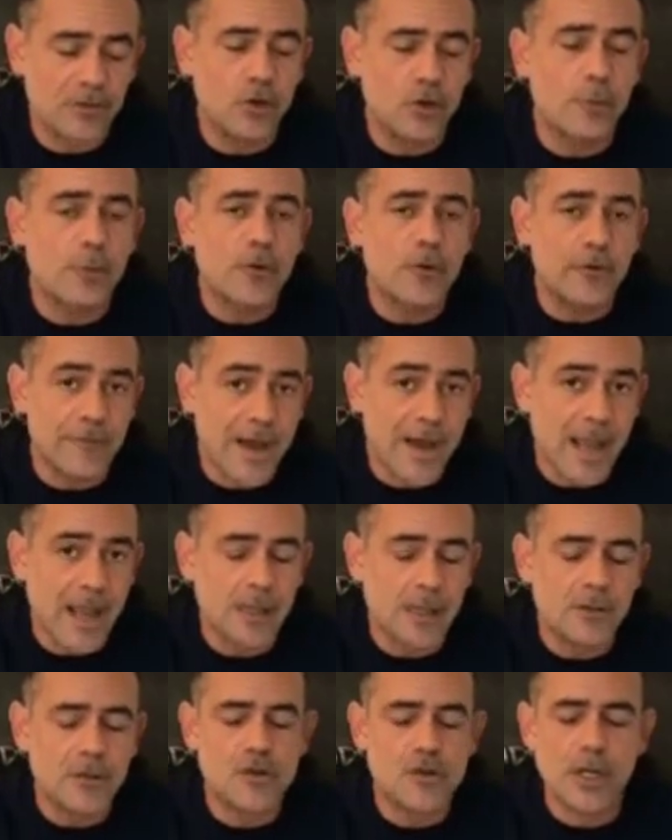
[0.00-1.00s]
to provide
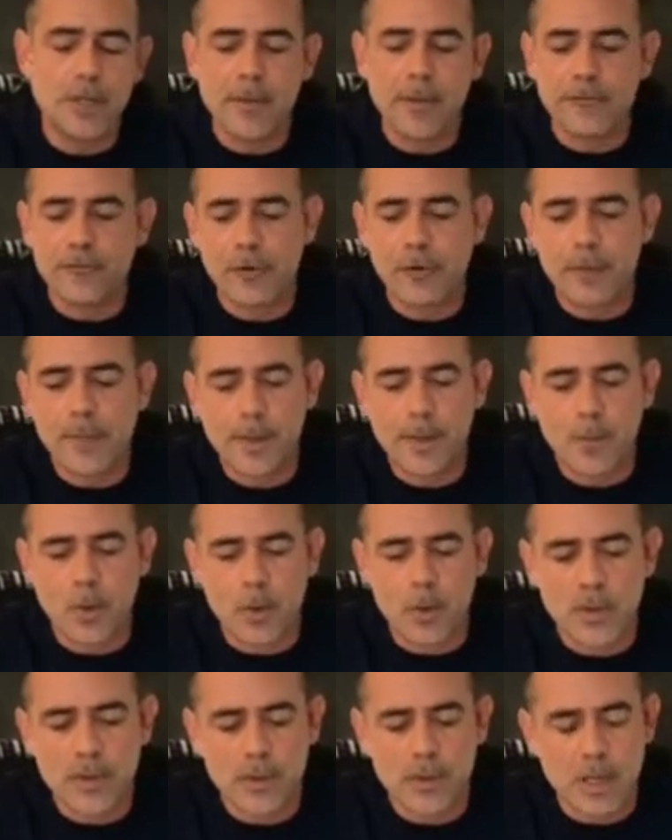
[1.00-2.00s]
treatment for people
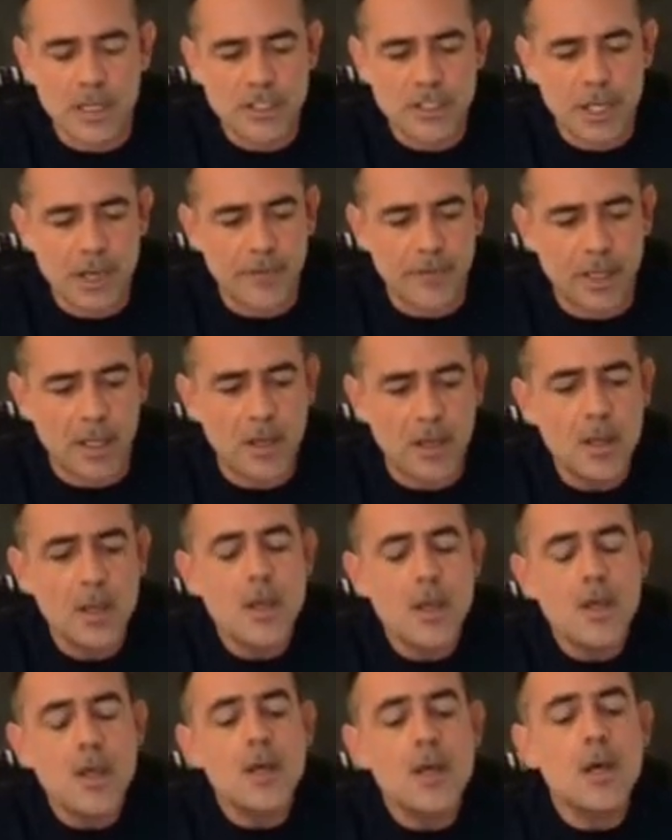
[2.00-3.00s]
with
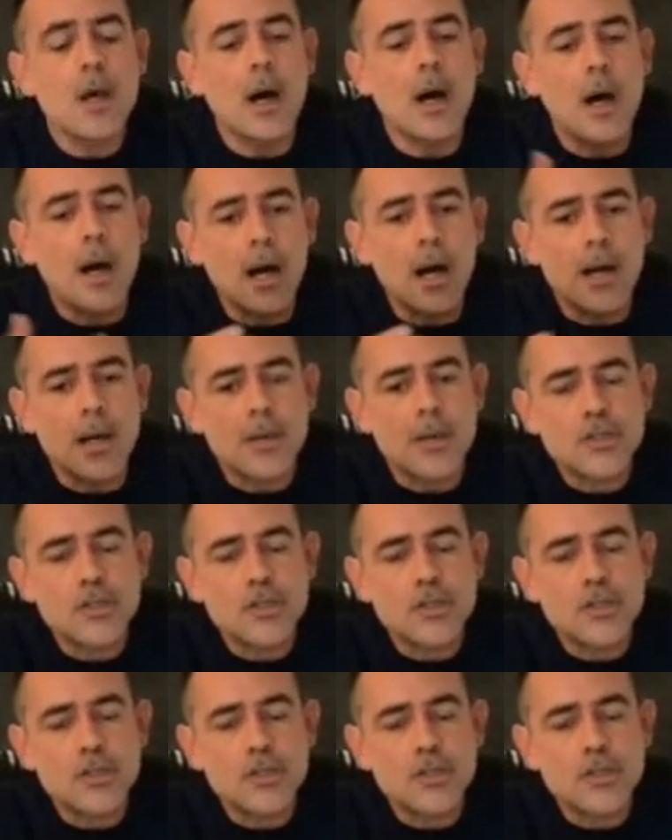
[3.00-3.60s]
HIV.